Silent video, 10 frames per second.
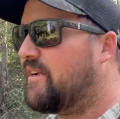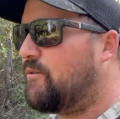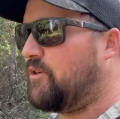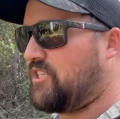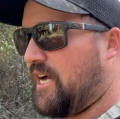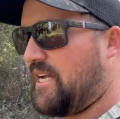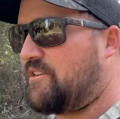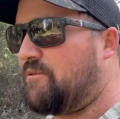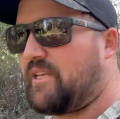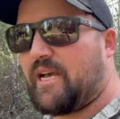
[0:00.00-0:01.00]
which I
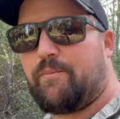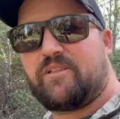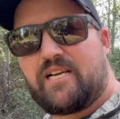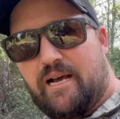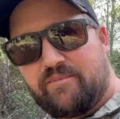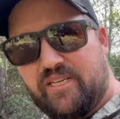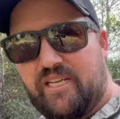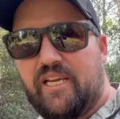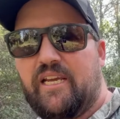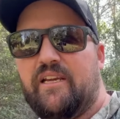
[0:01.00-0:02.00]
hunted with a couple of times, and
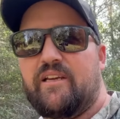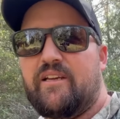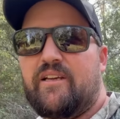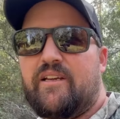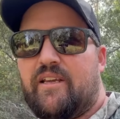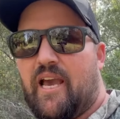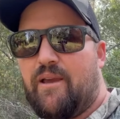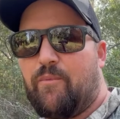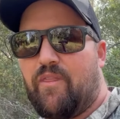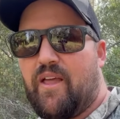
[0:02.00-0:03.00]
he
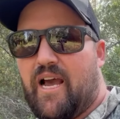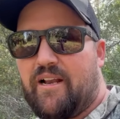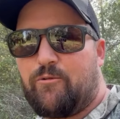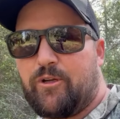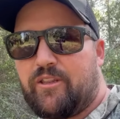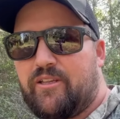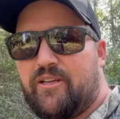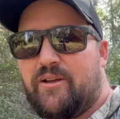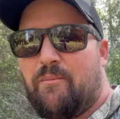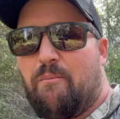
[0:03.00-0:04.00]
came on the hunt with
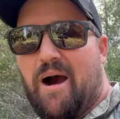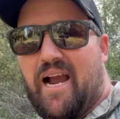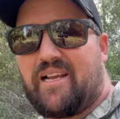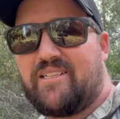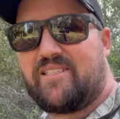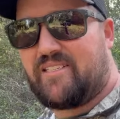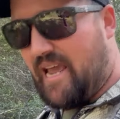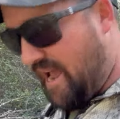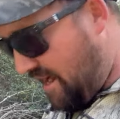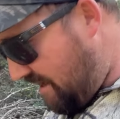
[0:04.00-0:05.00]
Mike and
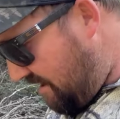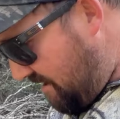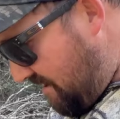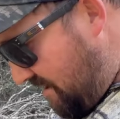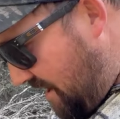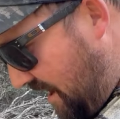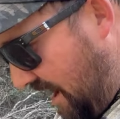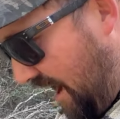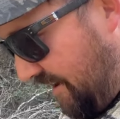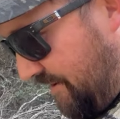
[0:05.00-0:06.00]
Stan. And